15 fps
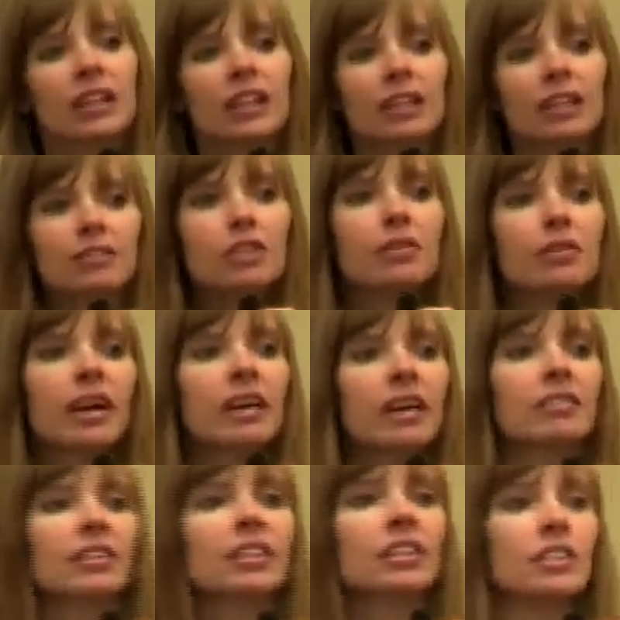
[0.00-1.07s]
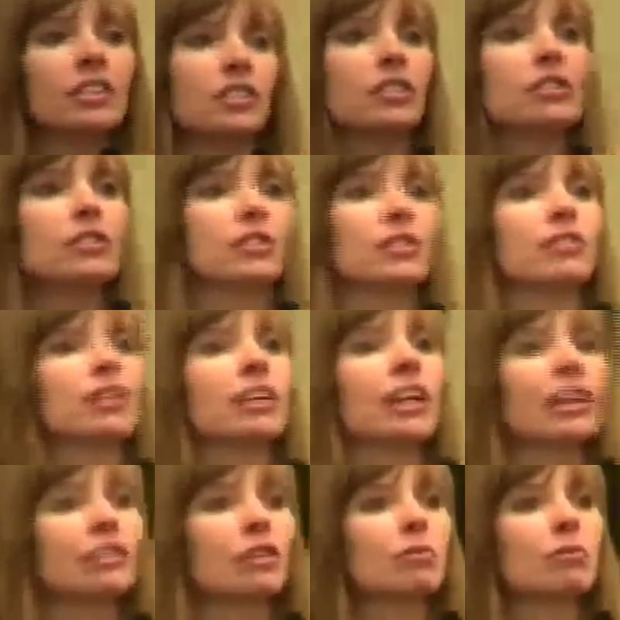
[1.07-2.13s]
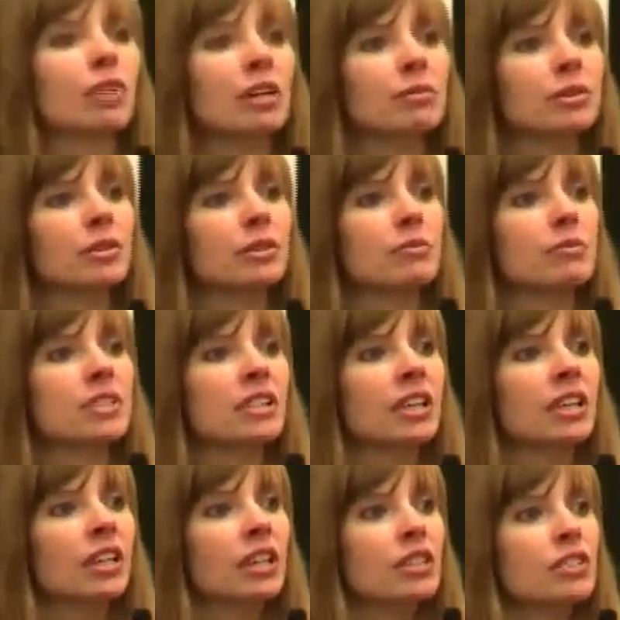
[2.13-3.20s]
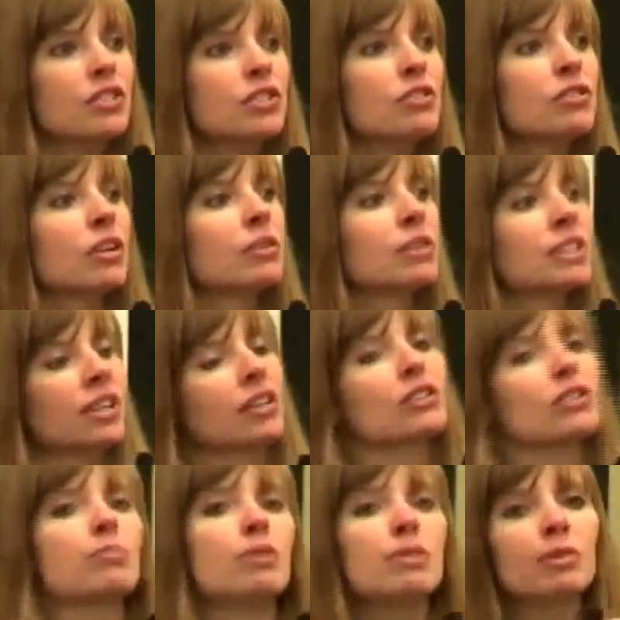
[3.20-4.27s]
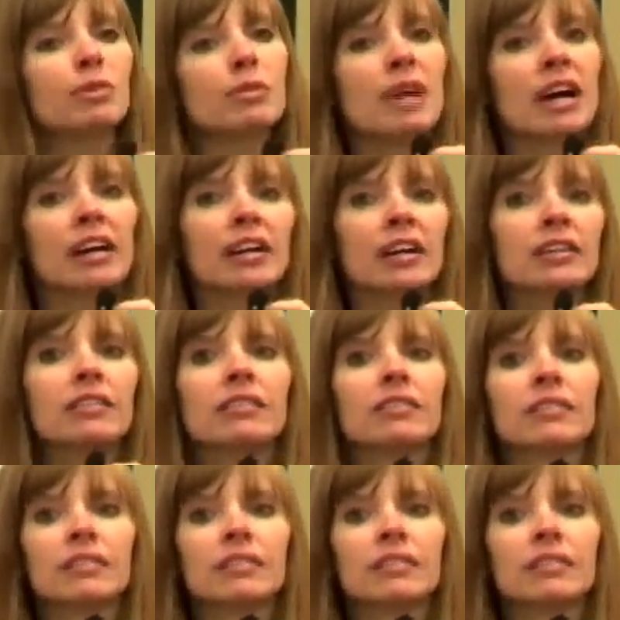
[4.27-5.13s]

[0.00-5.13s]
if you have issues, if you're having problems, do you go and tell your people about it?